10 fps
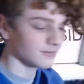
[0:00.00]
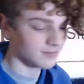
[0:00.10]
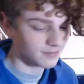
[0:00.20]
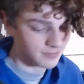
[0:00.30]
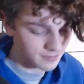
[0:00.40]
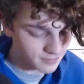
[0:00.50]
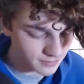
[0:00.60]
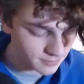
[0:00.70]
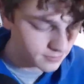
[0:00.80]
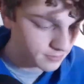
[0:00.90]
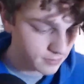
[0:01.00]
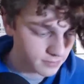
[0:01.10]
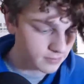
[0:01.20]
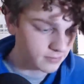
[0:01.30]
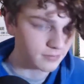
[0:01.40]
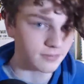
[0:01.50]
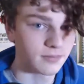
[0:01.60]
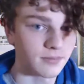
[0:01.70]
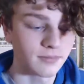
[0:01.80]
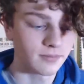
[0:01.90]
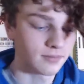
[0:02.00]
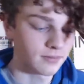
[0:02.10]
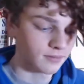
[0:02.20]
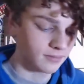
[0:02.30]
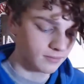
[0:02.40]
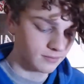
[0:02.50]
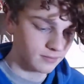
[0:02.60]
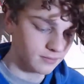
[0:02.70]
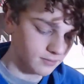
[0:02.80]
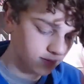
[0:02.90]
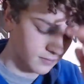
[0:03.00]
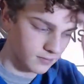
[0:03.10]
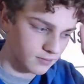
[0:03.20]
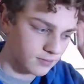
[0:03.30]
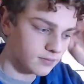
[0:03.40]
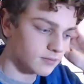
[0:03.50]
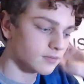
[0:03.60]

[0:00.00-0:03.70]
(not speaking)